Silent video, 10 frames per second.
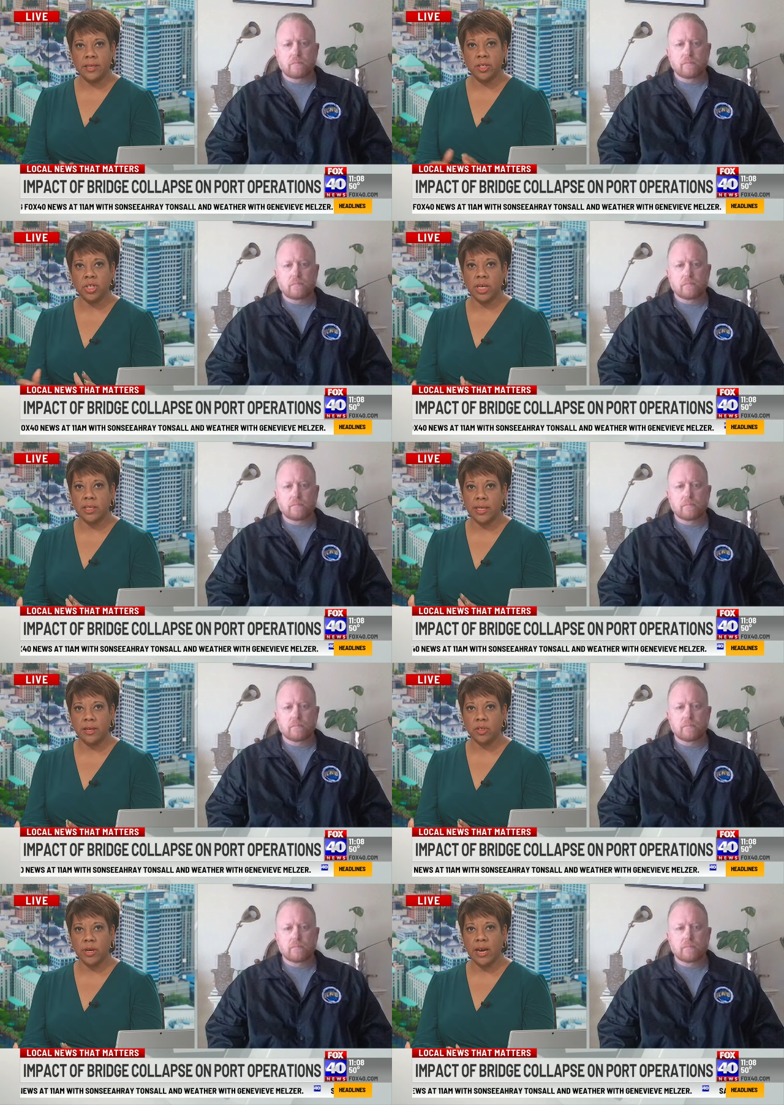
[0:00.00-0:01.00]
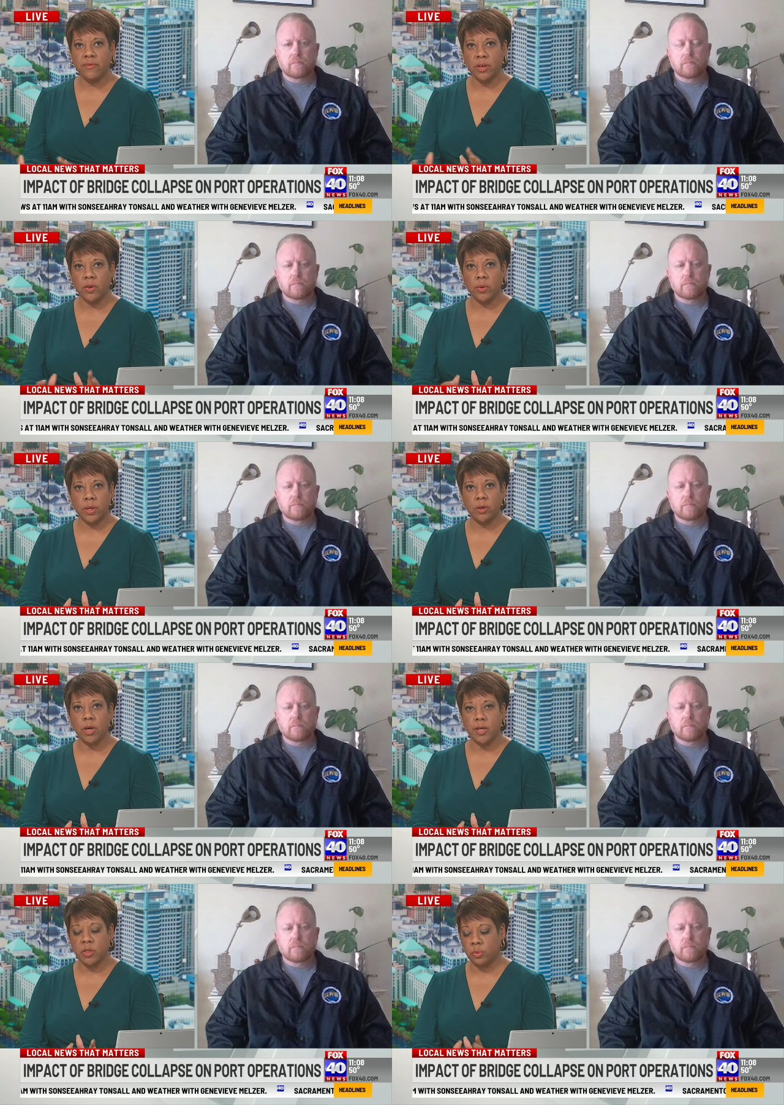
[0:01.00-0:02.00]
Speaker 1: to shut down traffic going
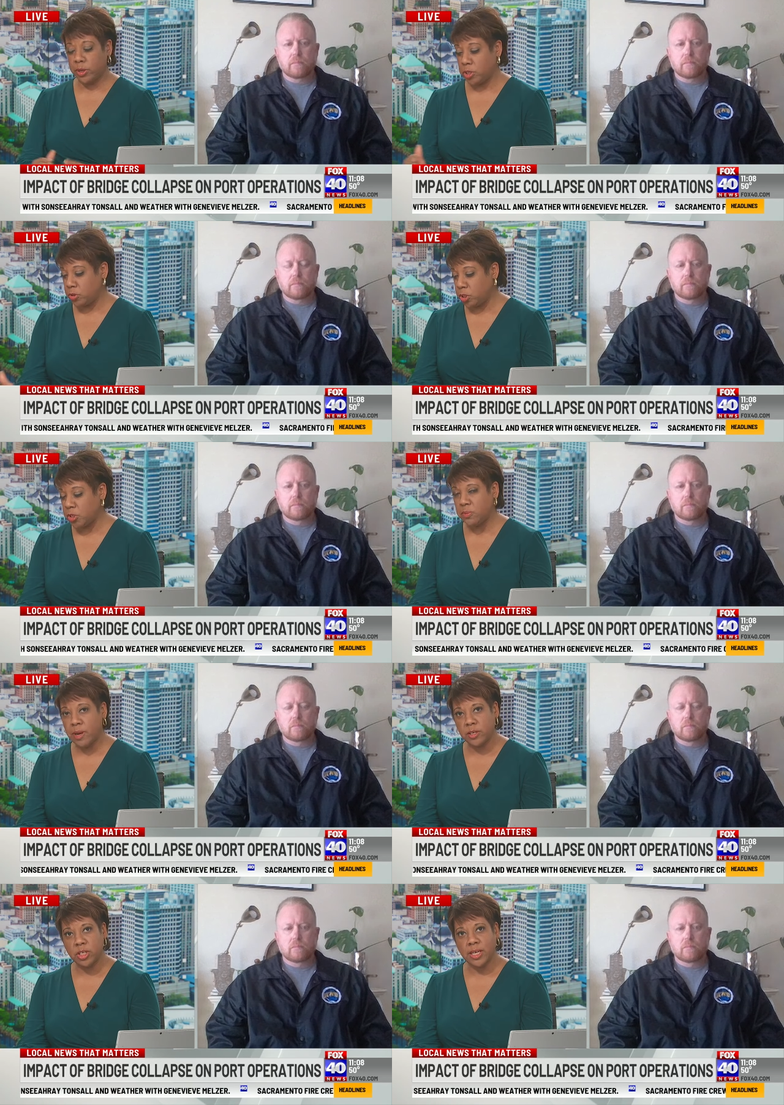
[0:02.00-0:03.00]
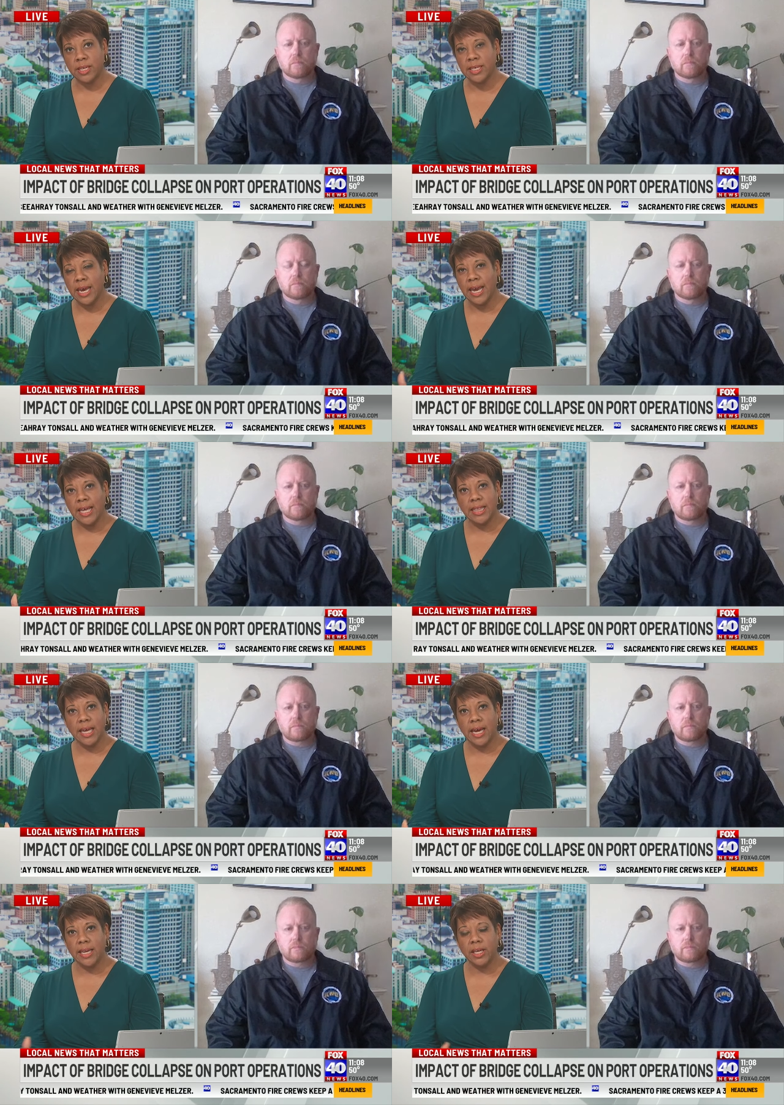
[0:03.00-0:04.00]
across the bridge. You just mentioned
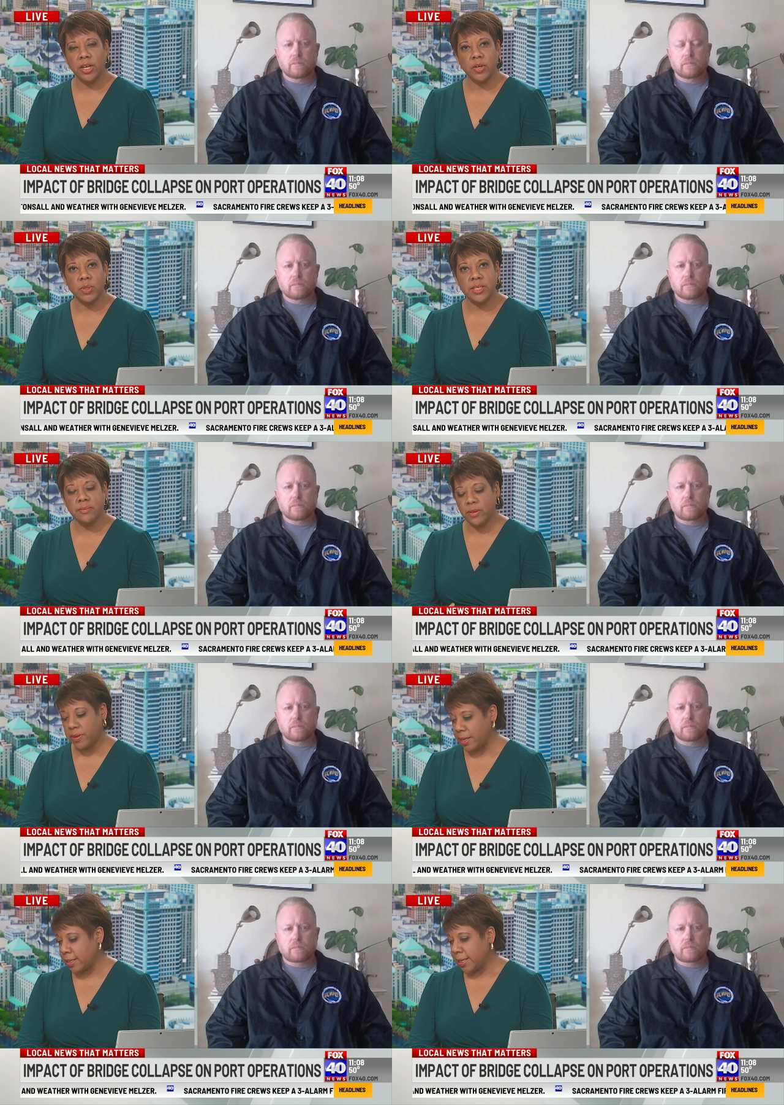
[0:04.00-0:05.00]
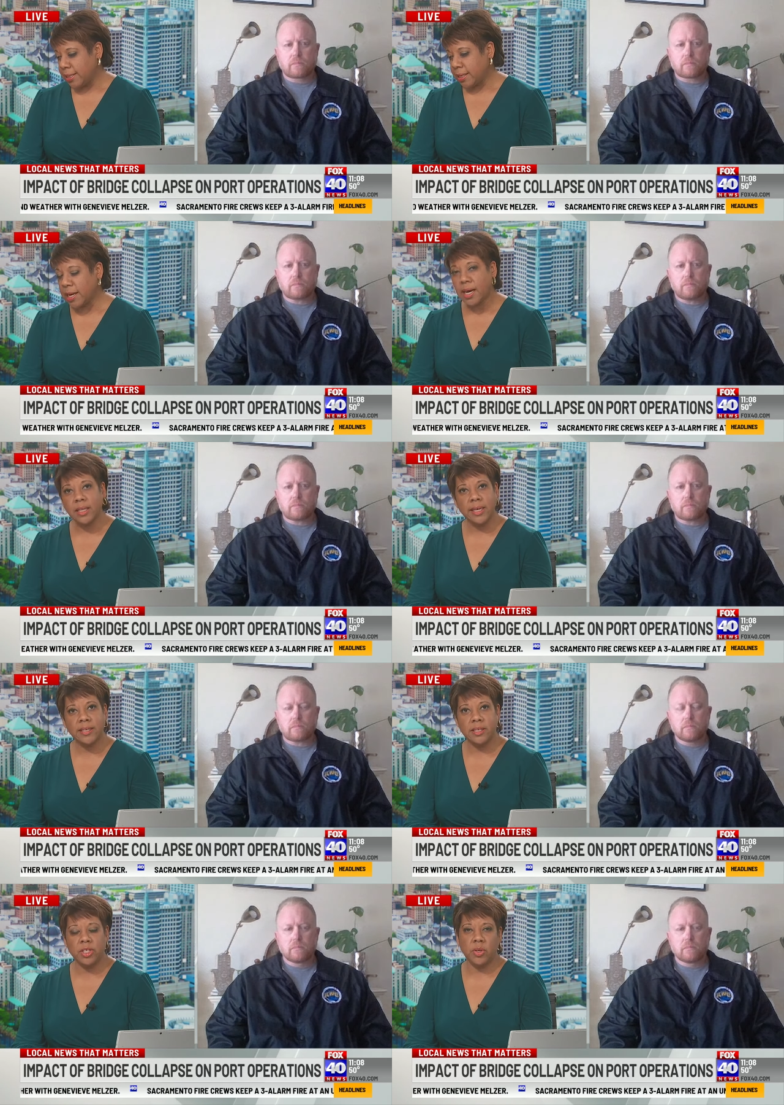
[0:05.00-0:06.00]
that, you know, some of the, the
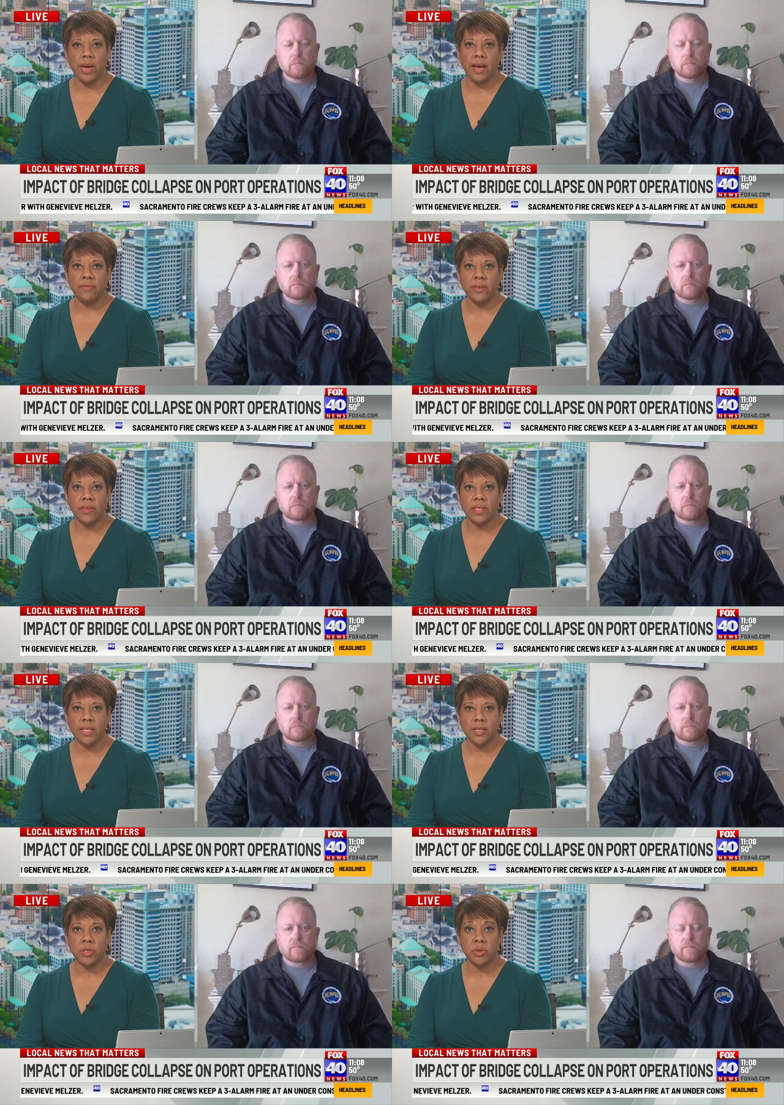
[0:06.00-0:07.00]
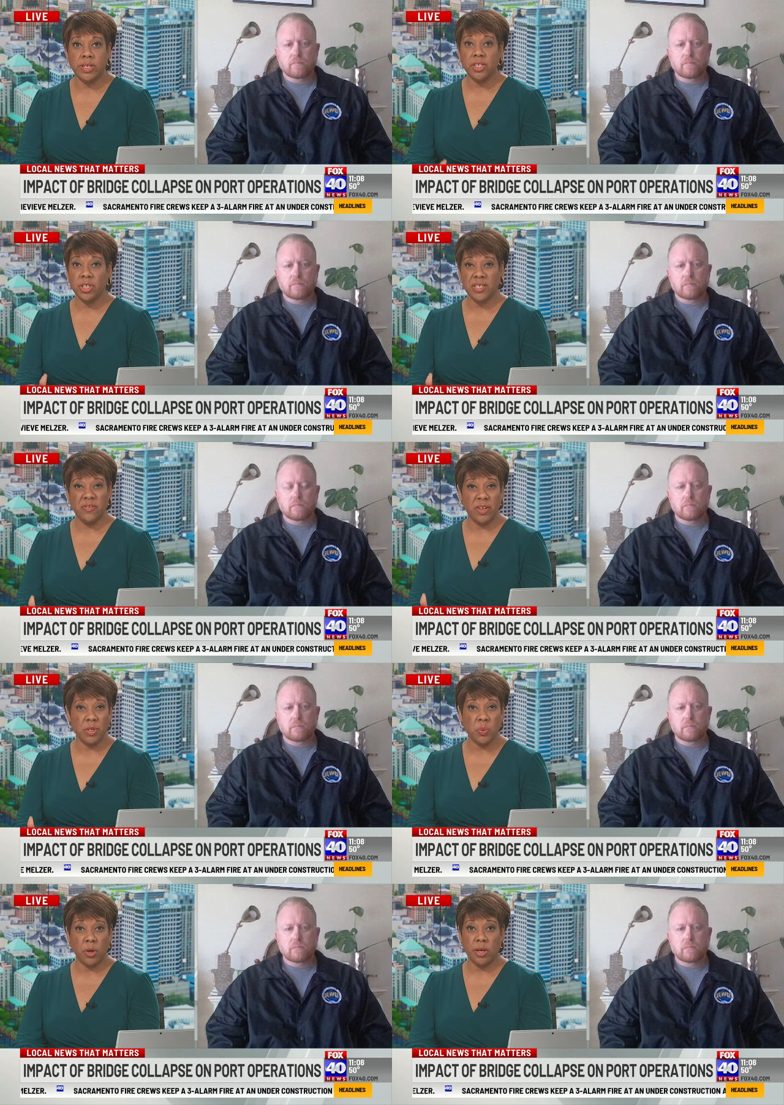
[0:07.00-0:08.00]
colleagues that you have in this industry had just
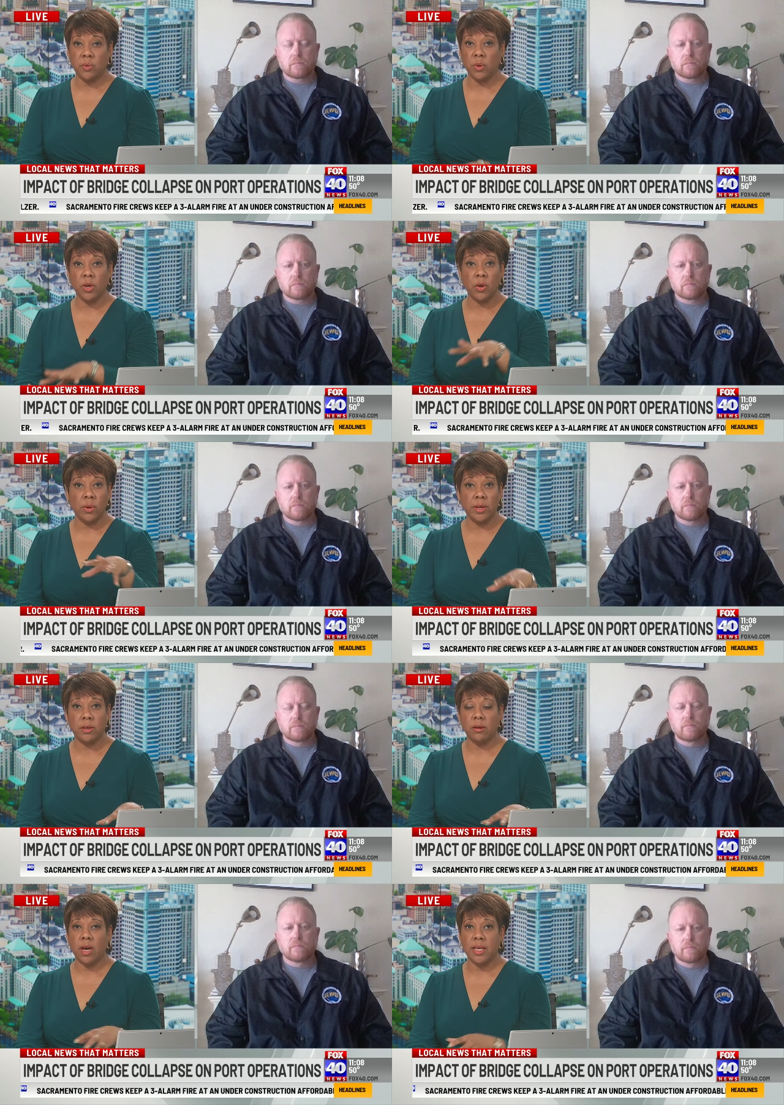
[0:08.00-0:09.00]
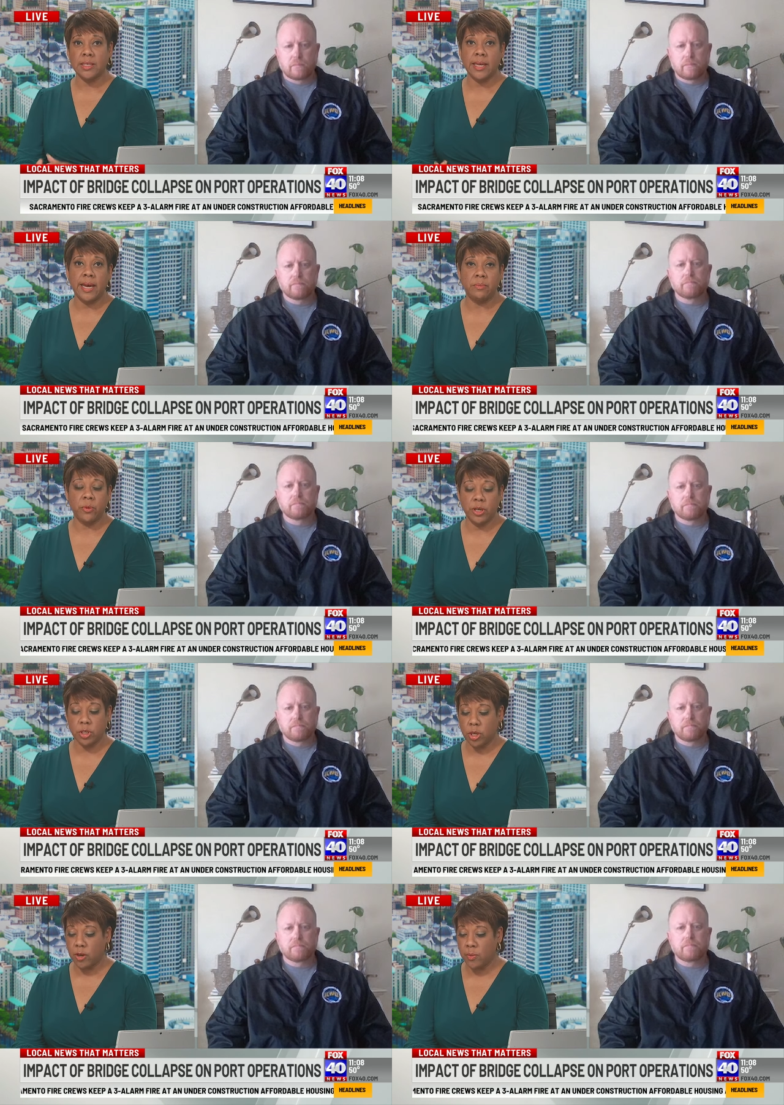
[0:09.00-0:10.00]
finished work and were going across that
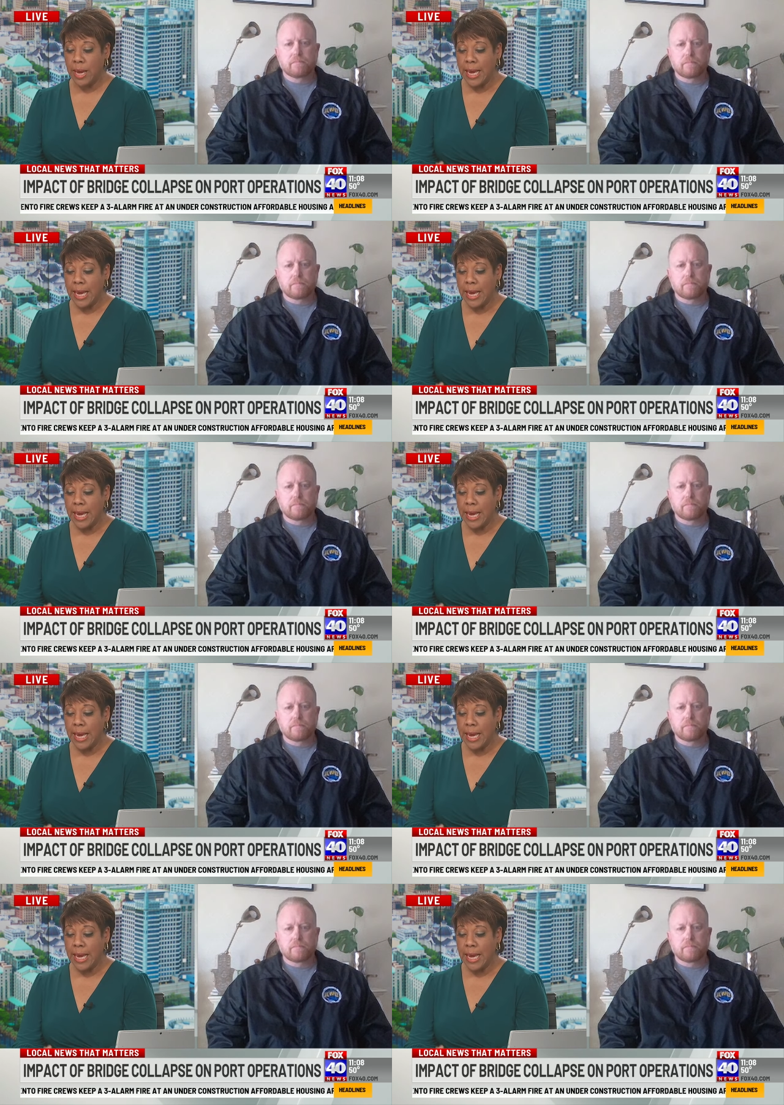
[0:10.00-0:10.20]
bridge home.